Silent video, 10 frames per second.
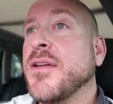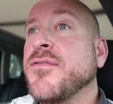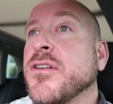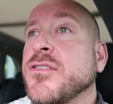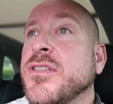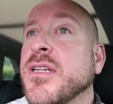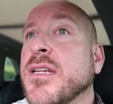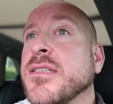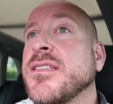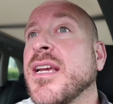My first
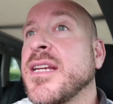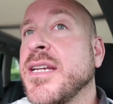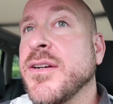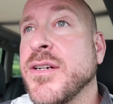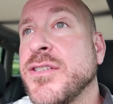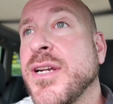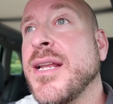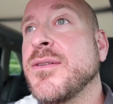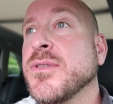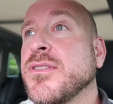and second year in
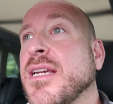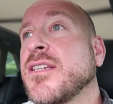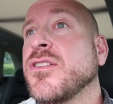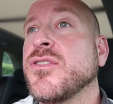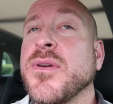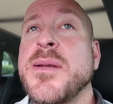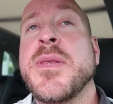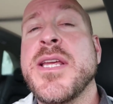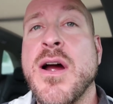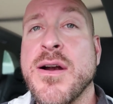China was
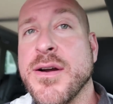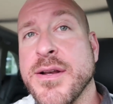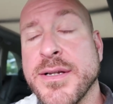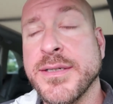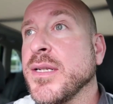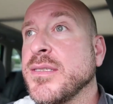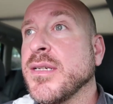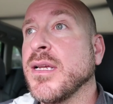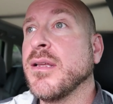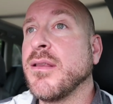extremely hard,
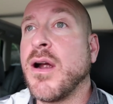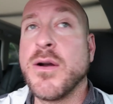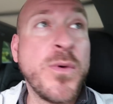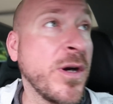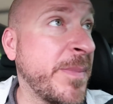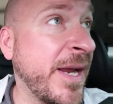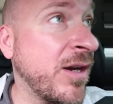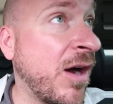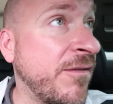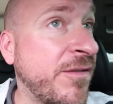but uh, the hard work
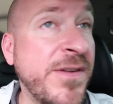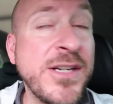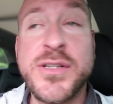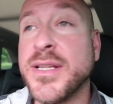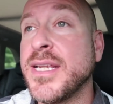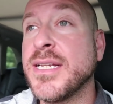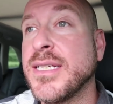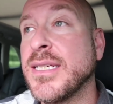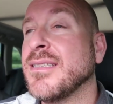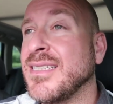paid off eventually.
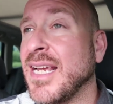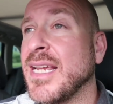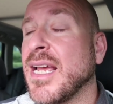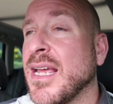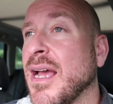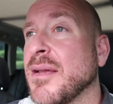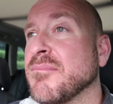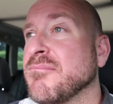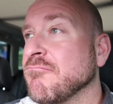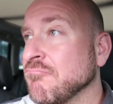Today I,
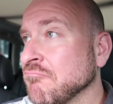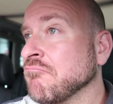am